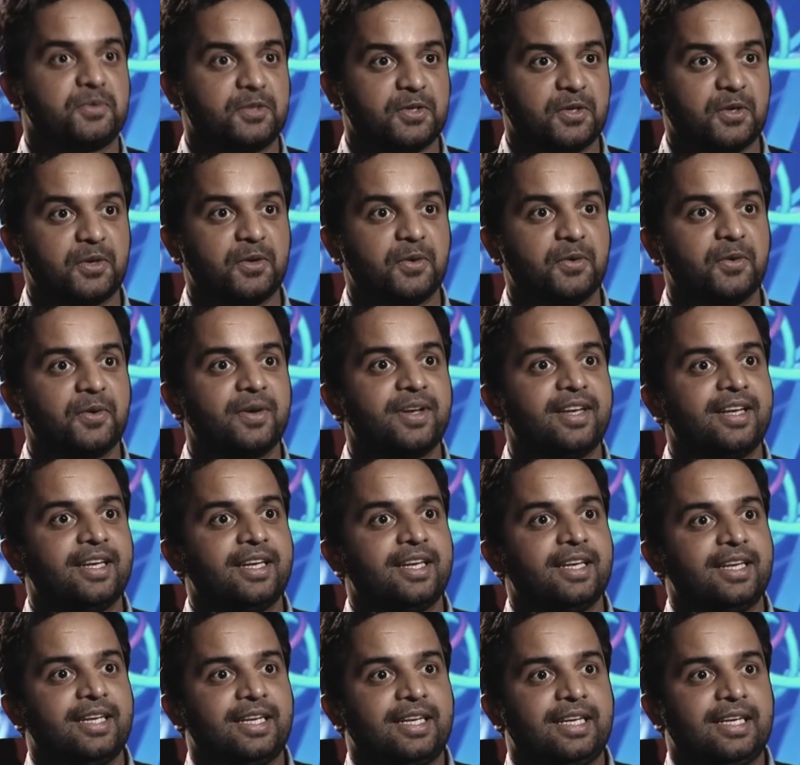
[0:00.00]
So
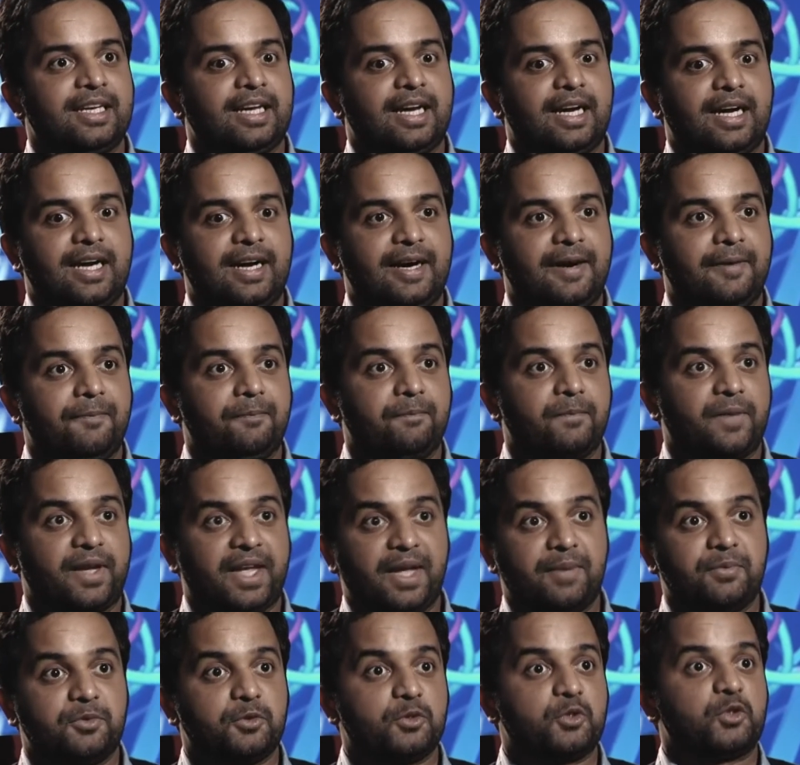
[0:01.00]

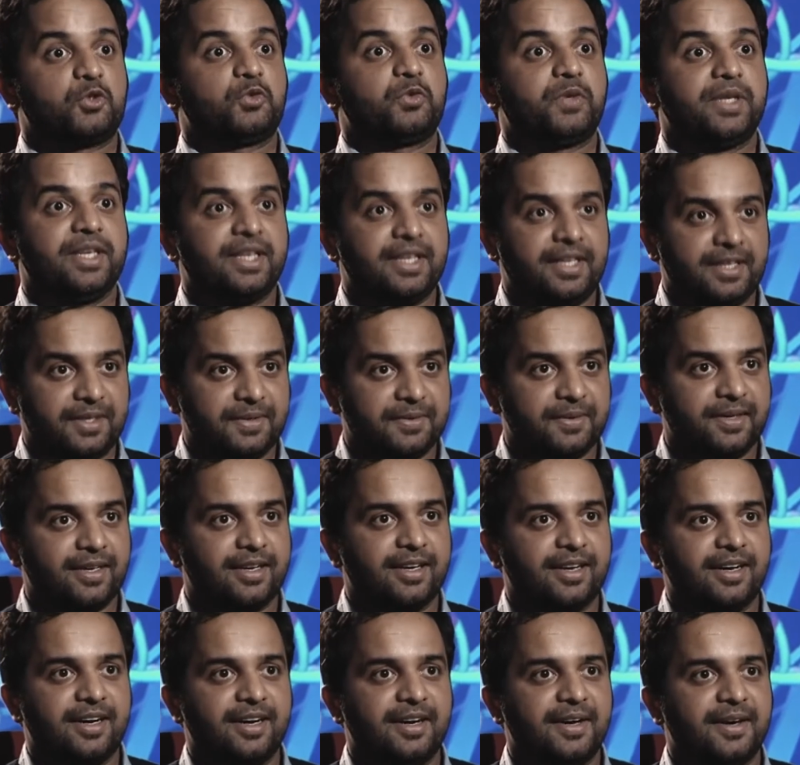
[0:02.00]
came to Sweden
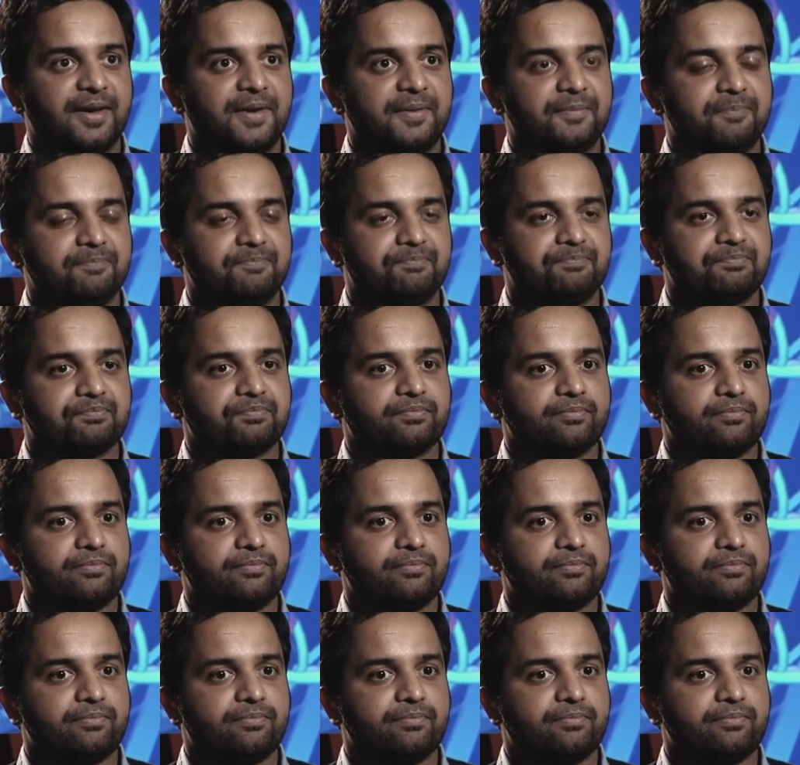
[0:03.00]
I